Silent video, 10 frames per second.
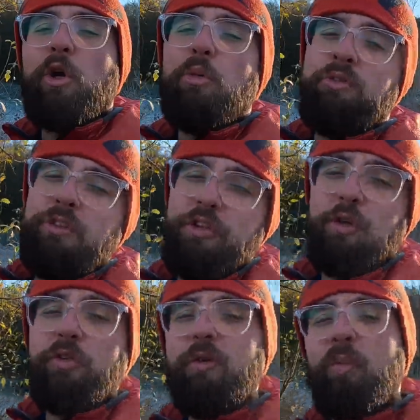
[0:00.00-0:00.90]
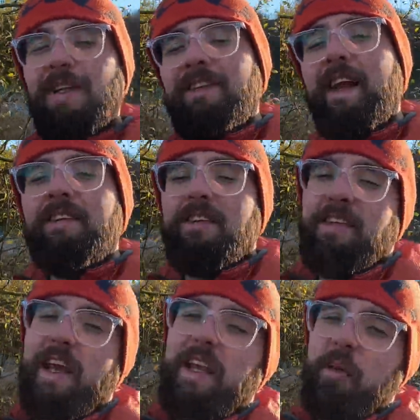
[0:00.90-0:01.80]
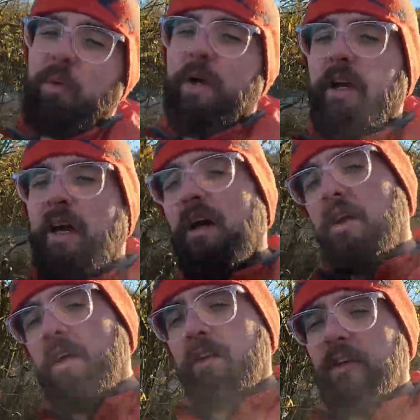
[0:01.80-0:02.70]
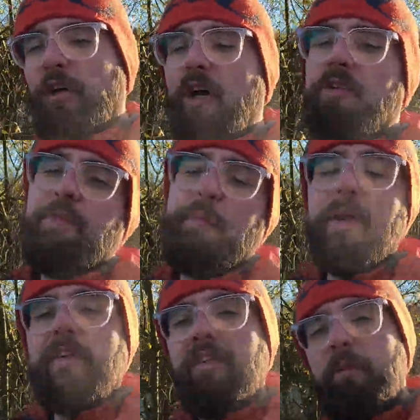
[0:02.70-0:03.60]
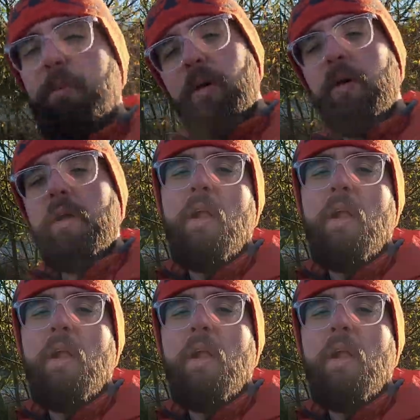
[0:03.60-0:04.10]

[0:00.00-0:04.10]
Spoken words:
comes to choosing what tent to take in winter, the choice is pretty simple.